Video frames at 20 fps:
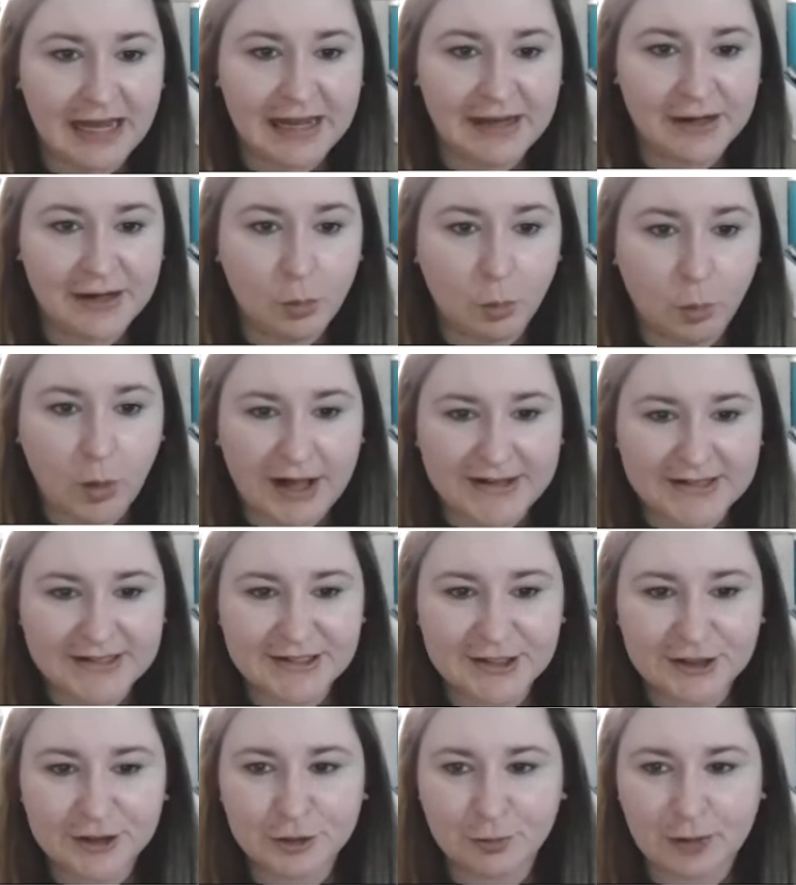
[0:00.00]
A 9
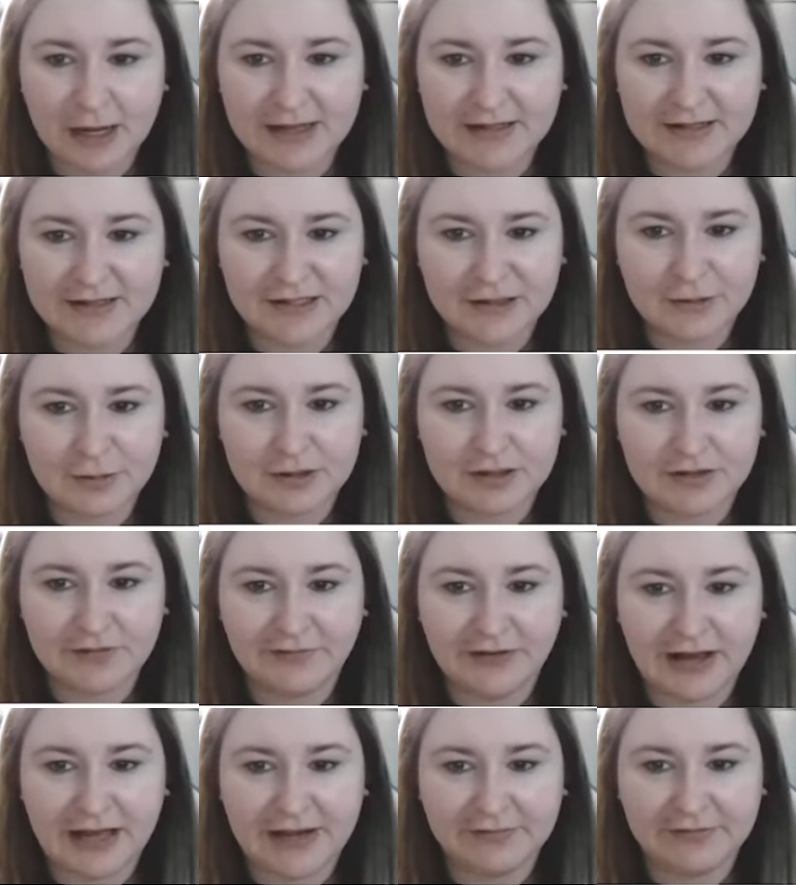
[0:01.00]
West dress, this
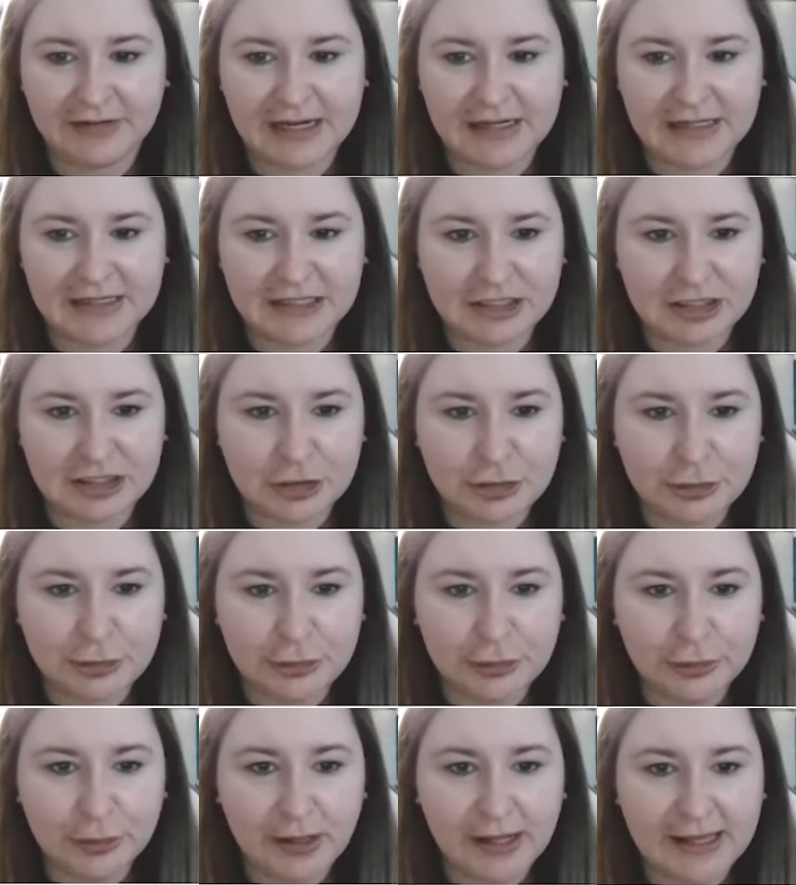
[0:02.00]
was a
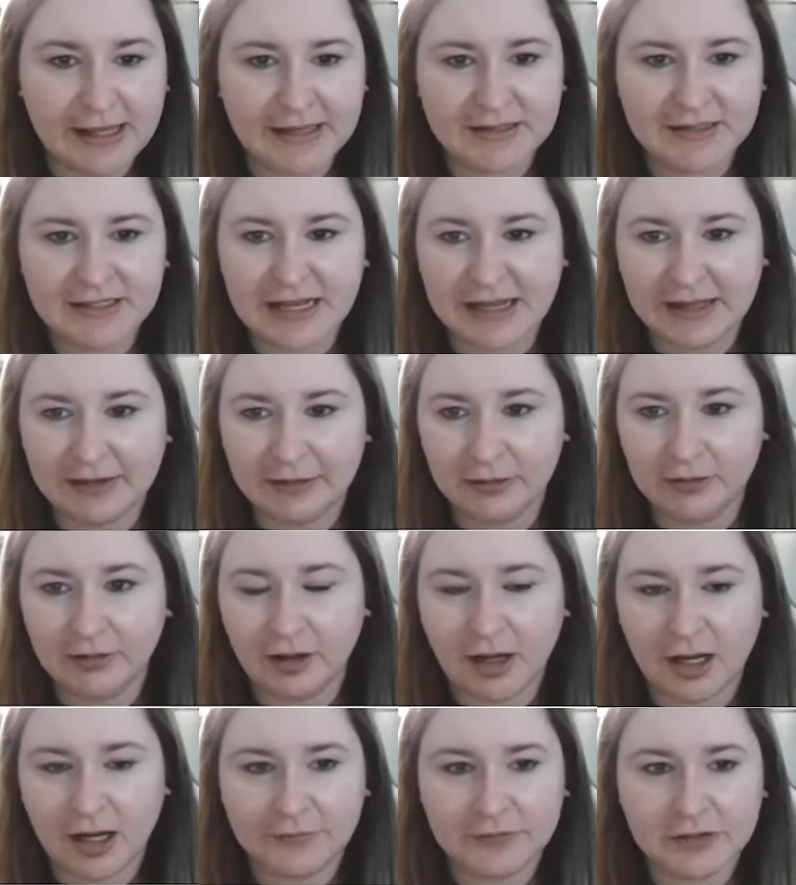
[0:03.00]
$592. And
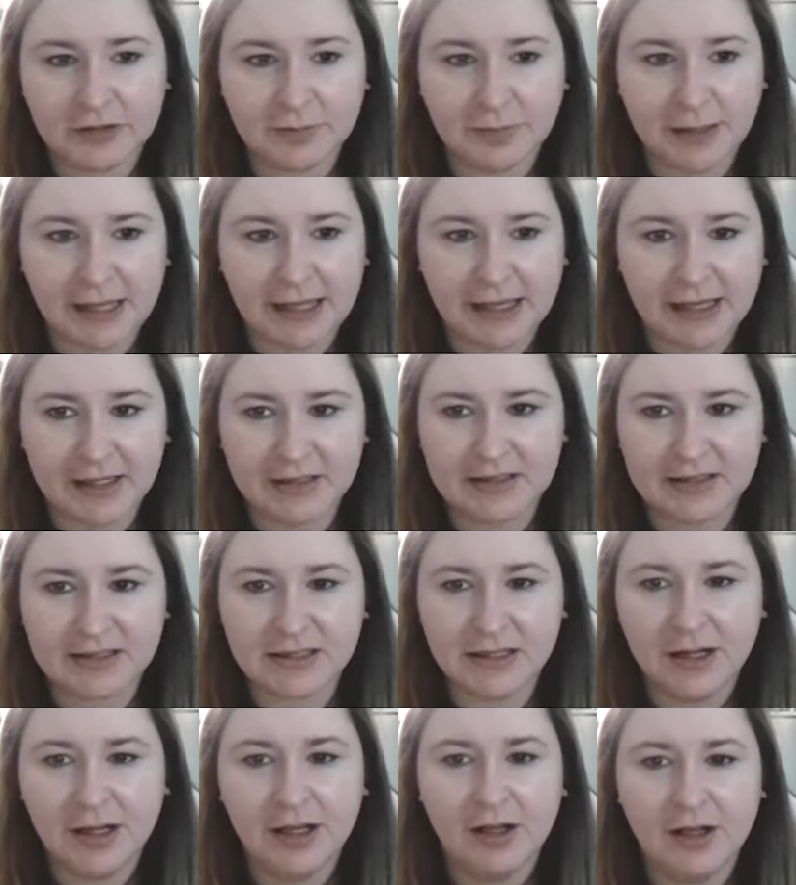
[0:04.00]
Taylor Loft
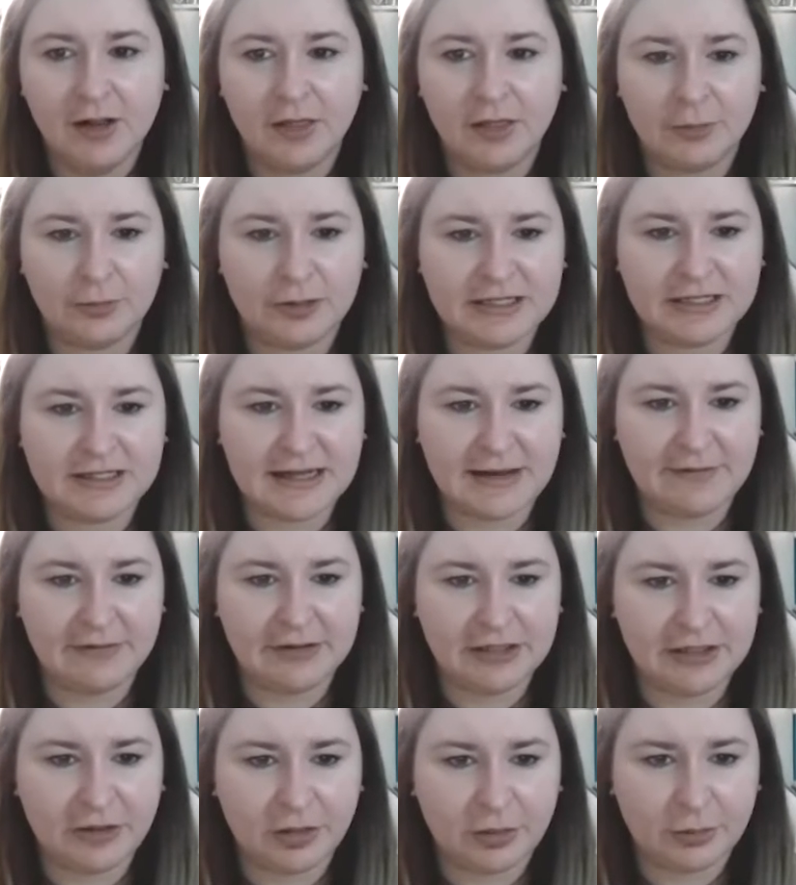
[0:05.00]
pants,
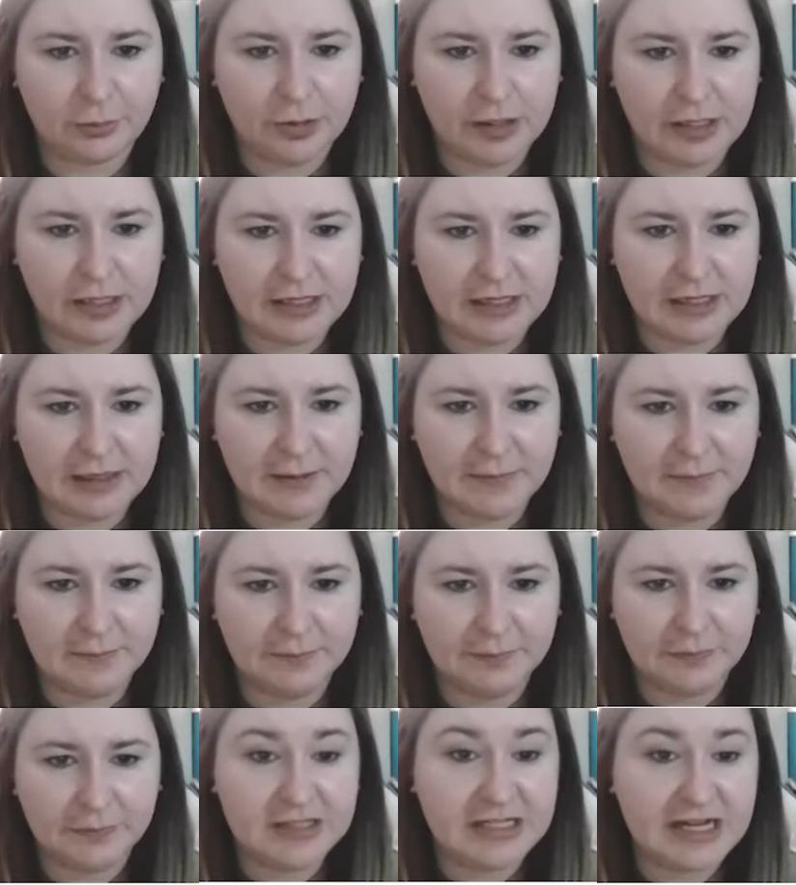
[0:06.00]

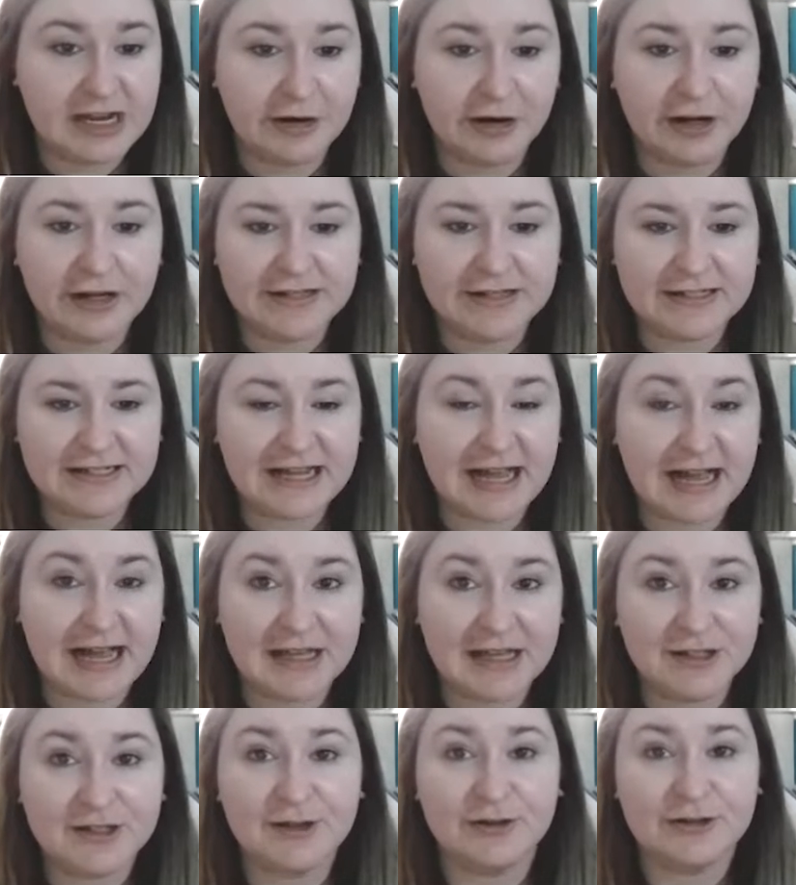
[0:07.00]
$373. Kara and
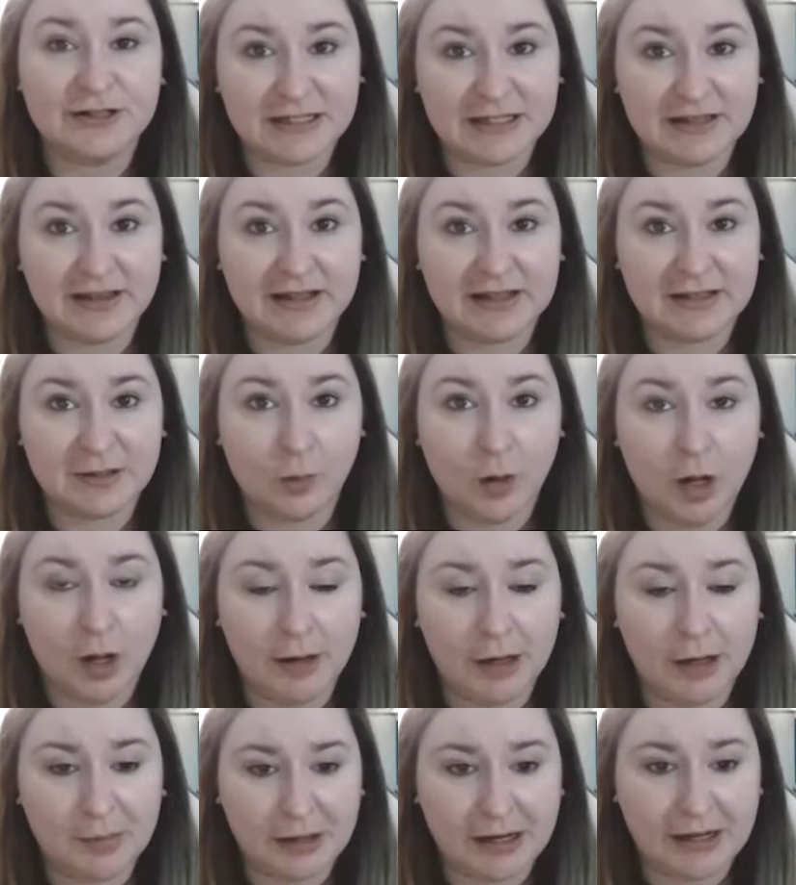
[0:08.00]
Sky, so see, that's
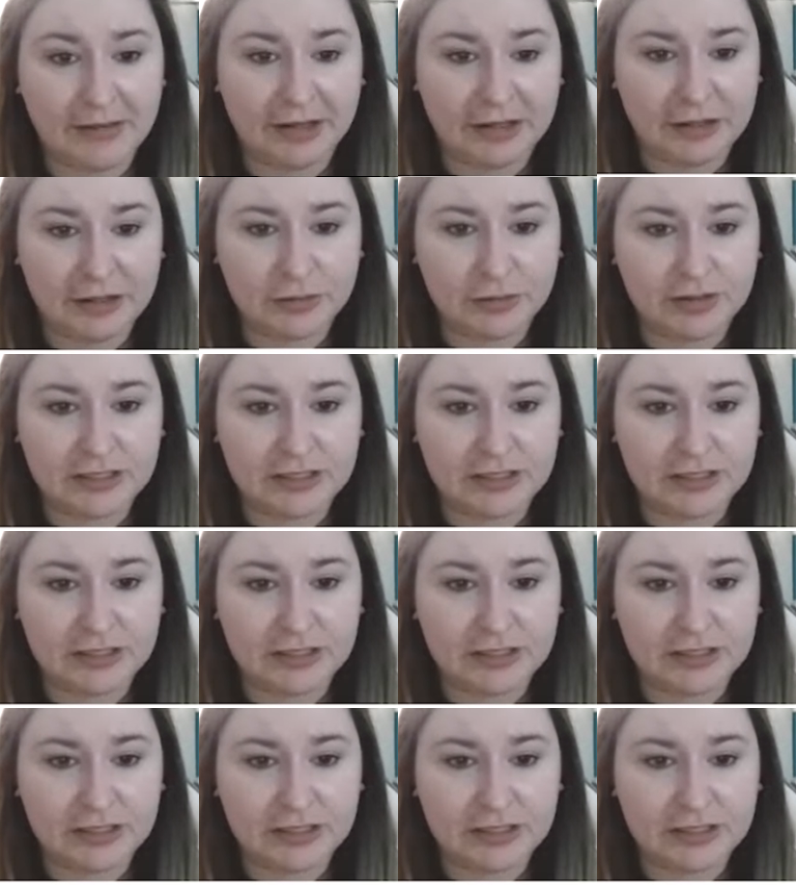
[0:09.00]
a Walmart brand.